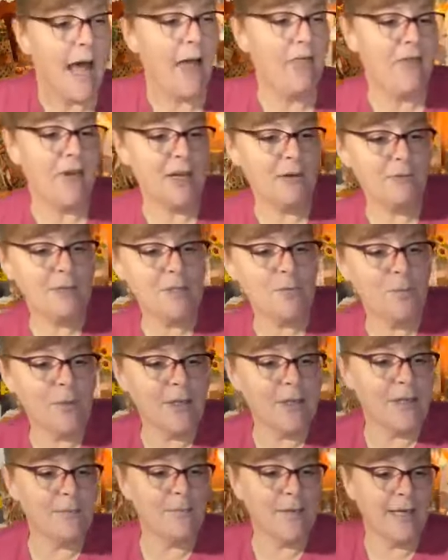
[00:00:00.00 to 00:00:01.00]
I thought it was
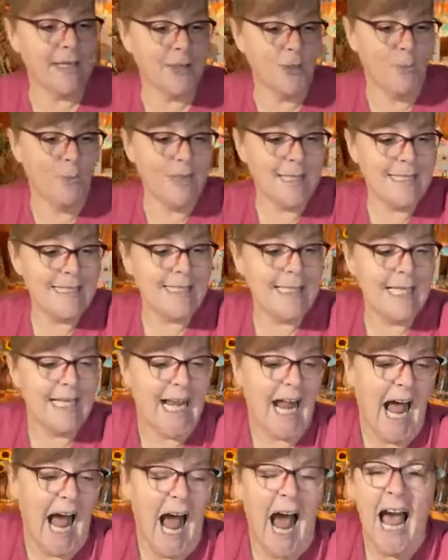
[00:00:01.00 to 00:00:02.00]
weird. I'm like, nobody's saying
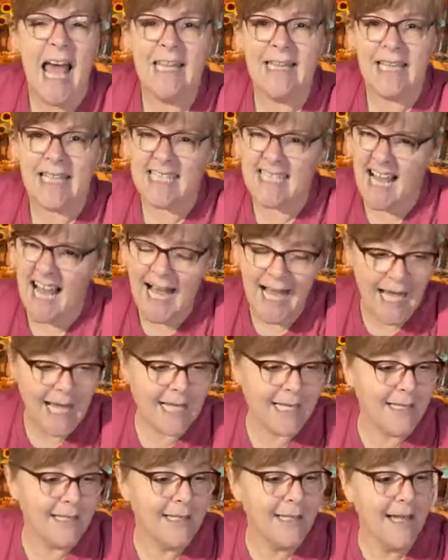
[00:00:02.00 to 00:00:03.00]
hi. That's
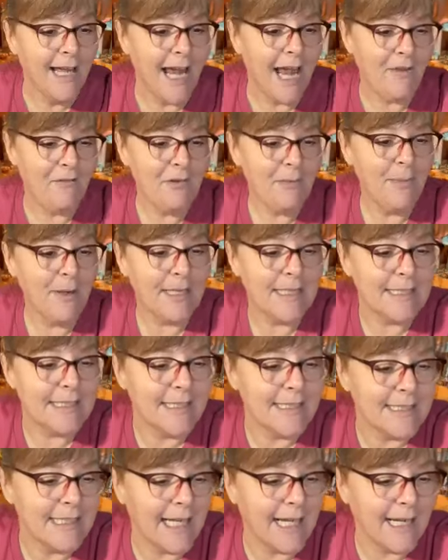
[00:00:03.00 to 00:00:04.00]
odd. Everybody
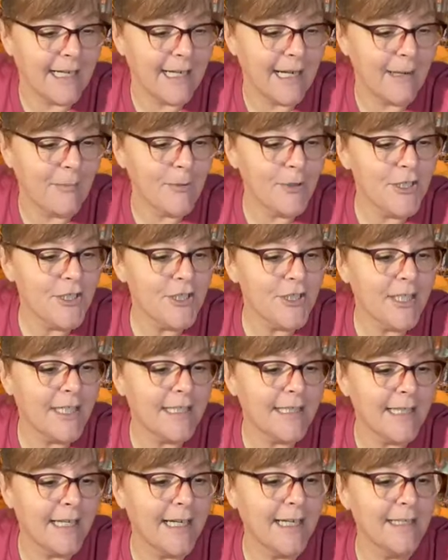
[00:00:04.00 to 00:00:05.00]
says hi, and I
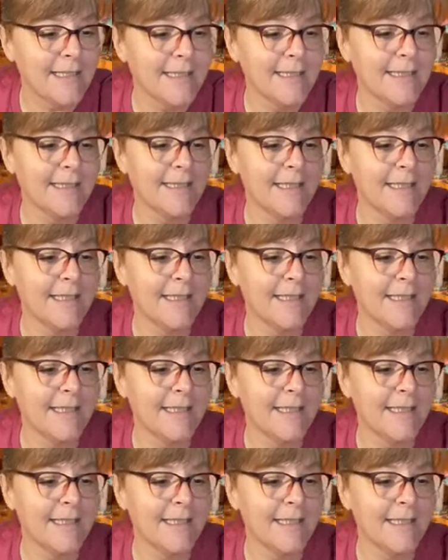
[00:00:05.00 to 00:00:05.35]
appreciate that.